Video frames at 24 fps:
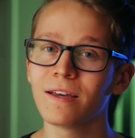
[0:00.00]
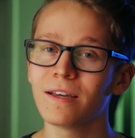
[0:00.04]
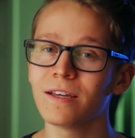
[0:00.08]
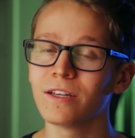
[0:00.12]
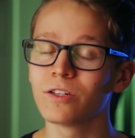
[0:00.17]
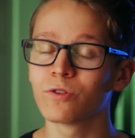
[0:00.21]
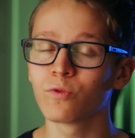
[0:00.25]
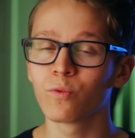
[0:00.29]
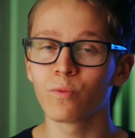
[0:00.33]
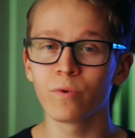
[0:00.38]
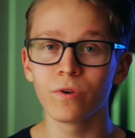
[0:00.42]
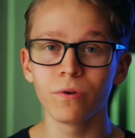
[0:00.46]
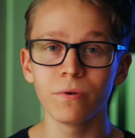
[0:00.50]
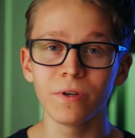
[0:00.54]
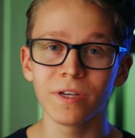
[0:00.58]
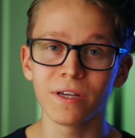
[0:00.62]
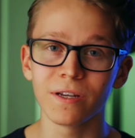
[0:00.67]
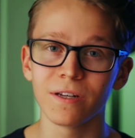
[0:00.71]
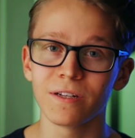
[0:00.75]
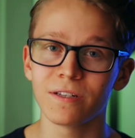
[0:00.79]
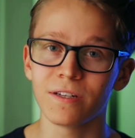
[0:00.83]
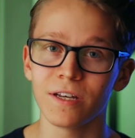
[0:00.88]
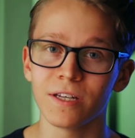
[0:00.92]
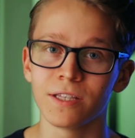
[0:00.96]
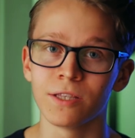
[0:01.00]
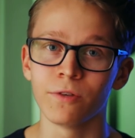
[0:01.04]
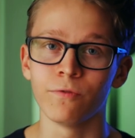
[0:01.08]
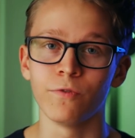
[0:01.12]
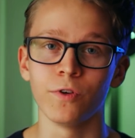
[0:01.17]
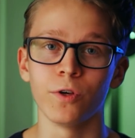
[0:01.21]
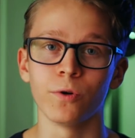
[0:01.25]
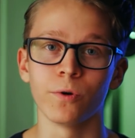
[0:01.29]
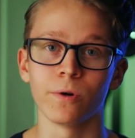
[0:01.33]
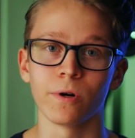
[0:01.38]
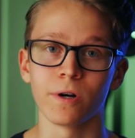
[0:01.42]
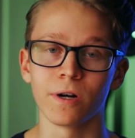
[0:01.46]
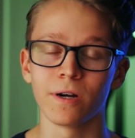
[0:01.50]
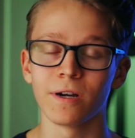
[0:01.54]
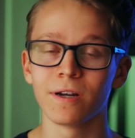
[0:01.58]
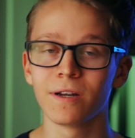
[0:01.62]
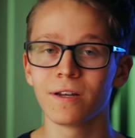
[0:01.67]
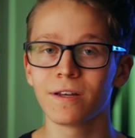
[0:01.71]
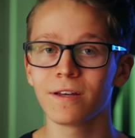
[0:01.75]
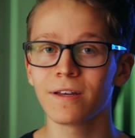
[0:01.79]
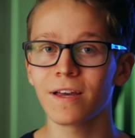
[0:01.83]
is really going to take the viewer